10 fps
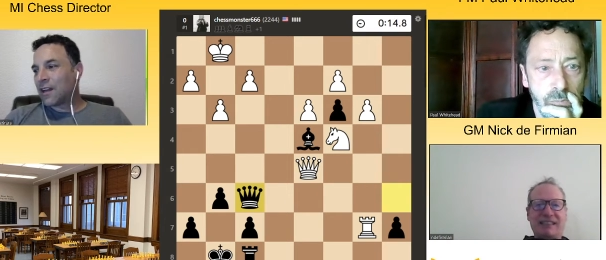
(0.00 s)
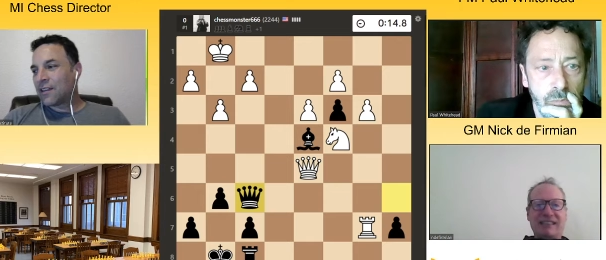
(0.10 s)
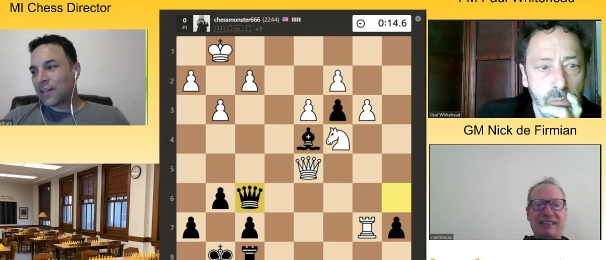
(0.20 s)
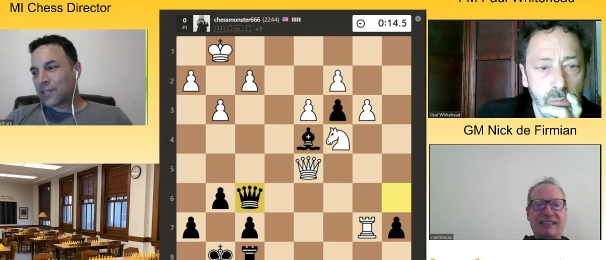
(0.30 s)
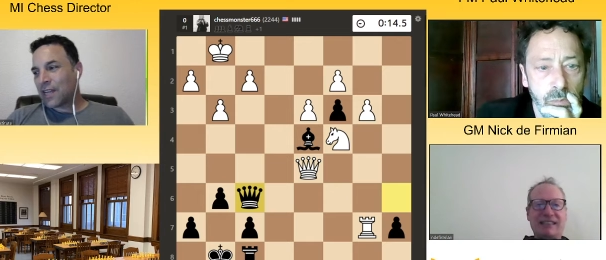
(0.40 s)

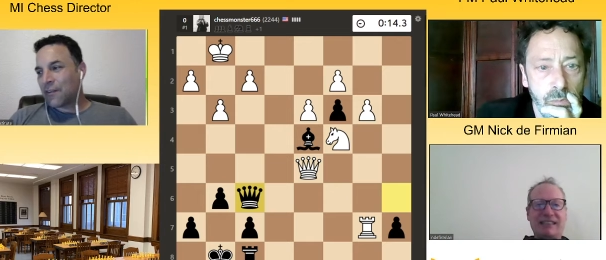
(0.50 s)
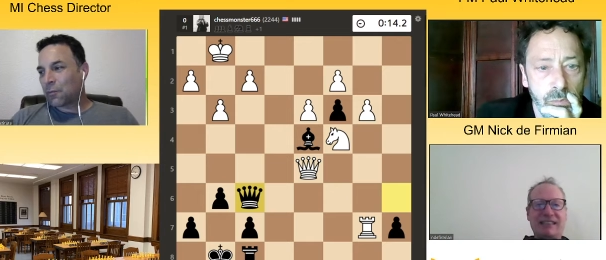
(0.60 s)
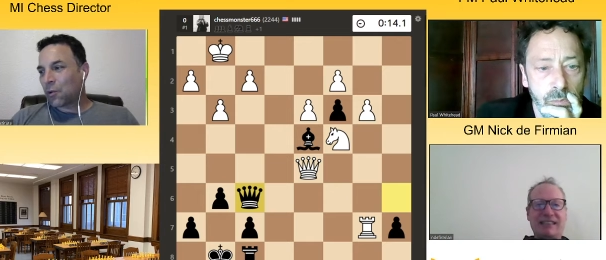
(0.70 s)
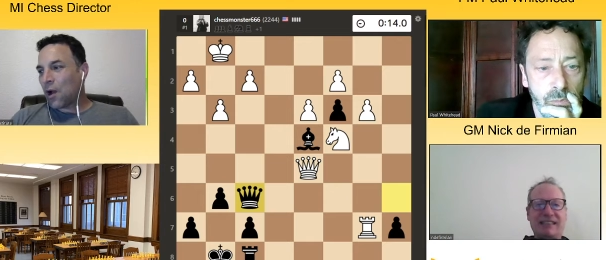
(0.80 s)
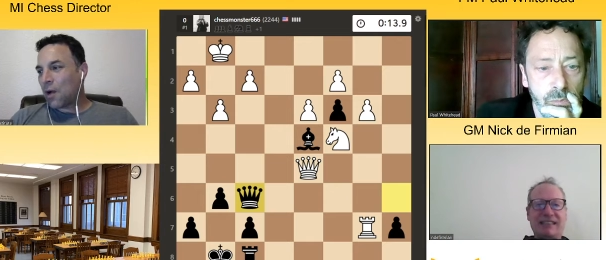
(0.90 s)
Speaker 1: Nick was having
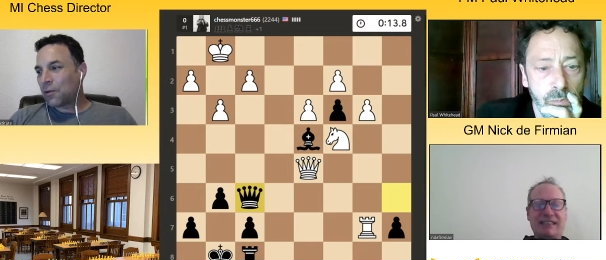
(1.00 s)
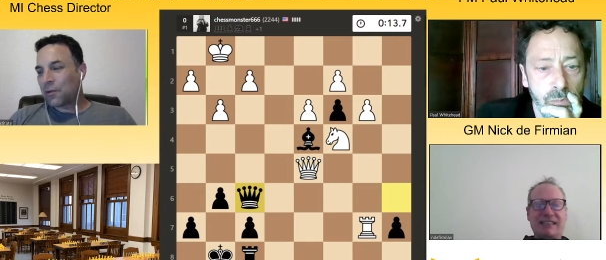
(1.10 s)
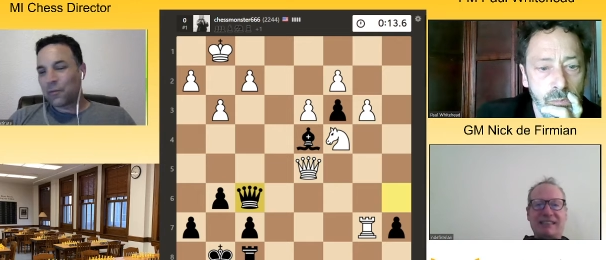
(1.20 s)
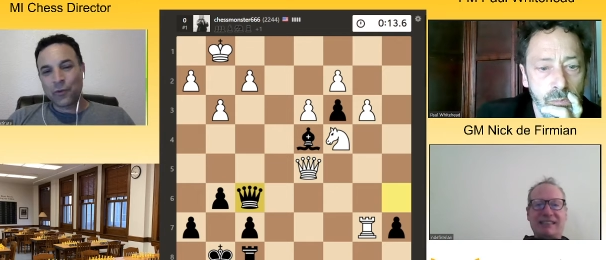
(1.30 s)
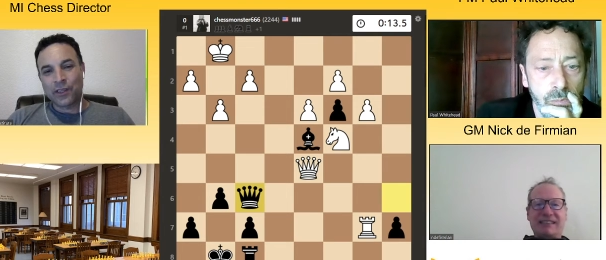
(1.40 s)

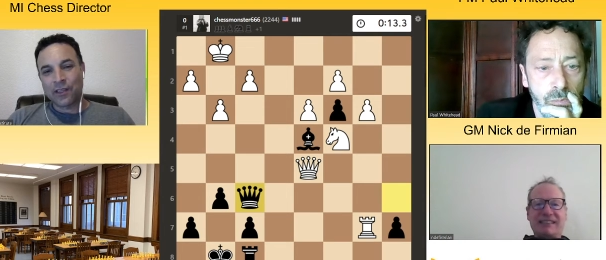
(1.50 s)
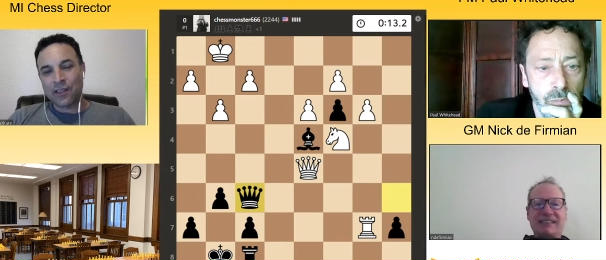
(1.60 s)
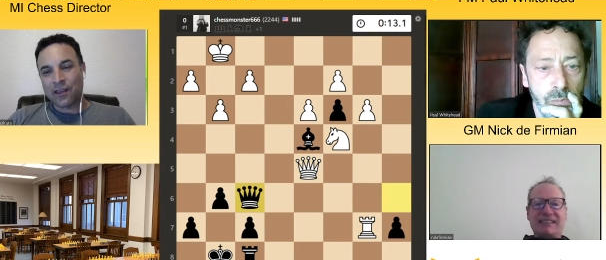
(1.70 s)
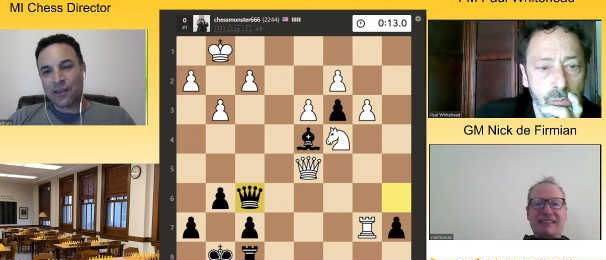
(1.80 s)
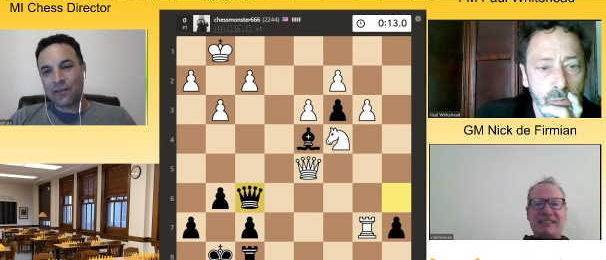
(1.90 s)
problem with the
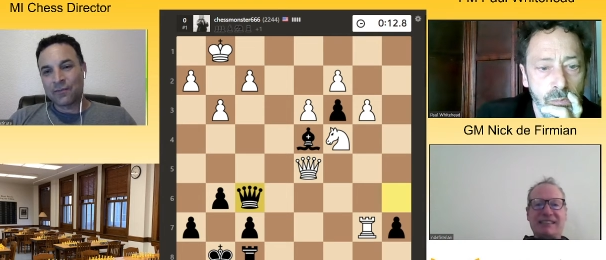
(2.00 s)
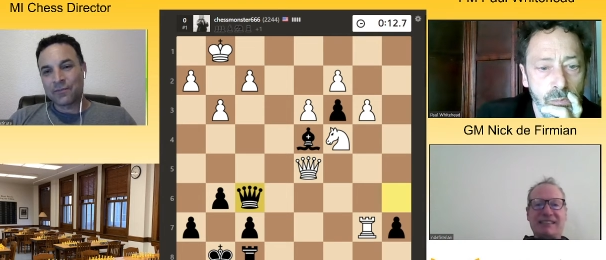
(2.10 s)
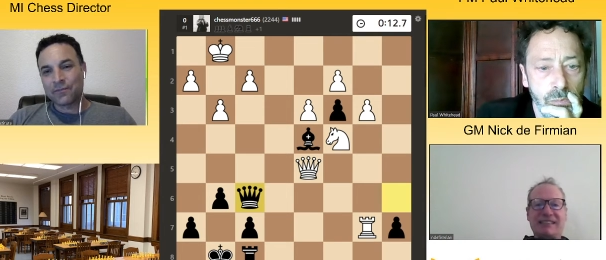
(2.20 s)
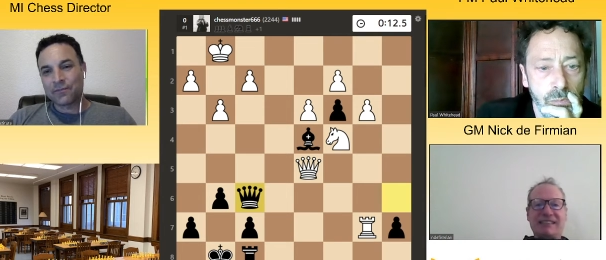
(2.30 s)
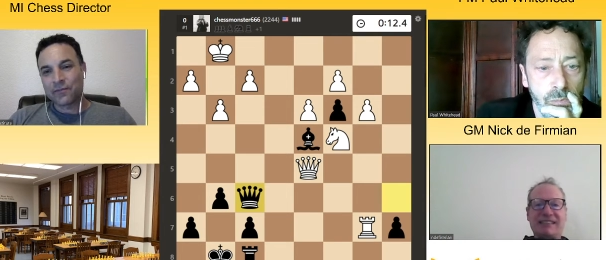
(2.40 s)
um,
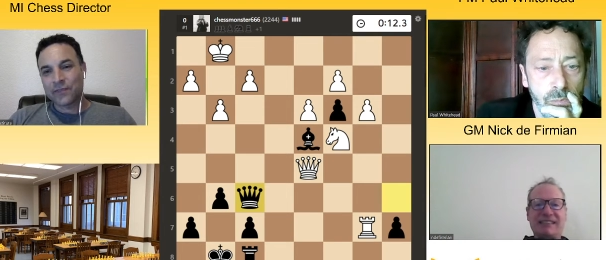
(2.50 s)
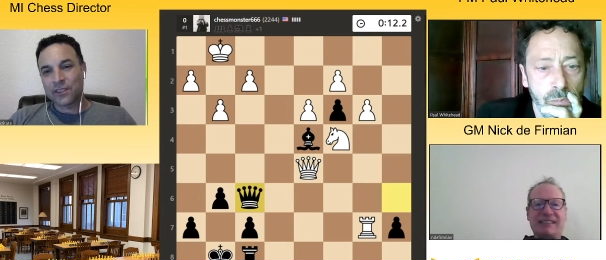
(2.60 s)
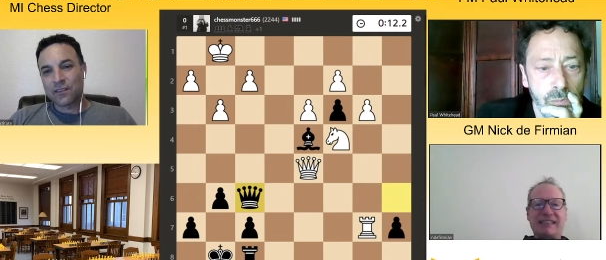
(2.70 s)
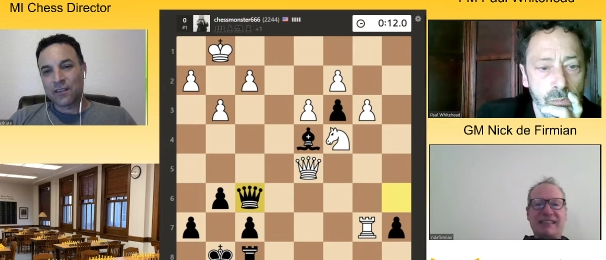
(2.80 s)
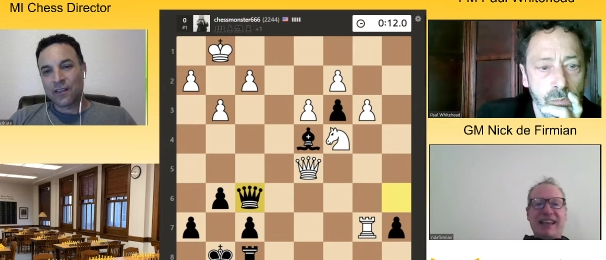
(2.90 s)

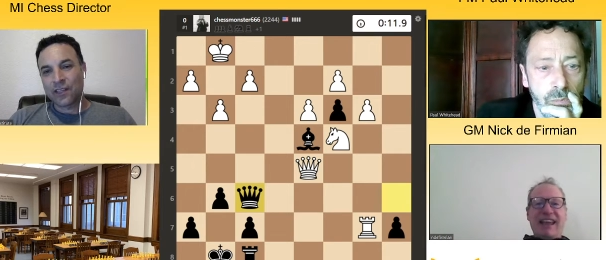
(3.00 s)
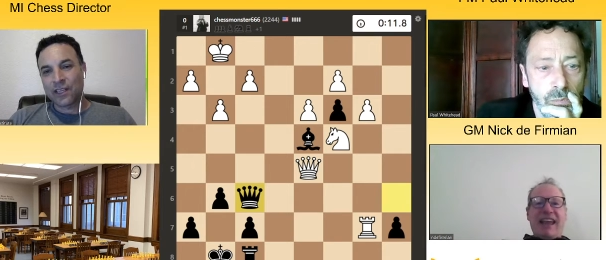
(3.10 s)
uh, the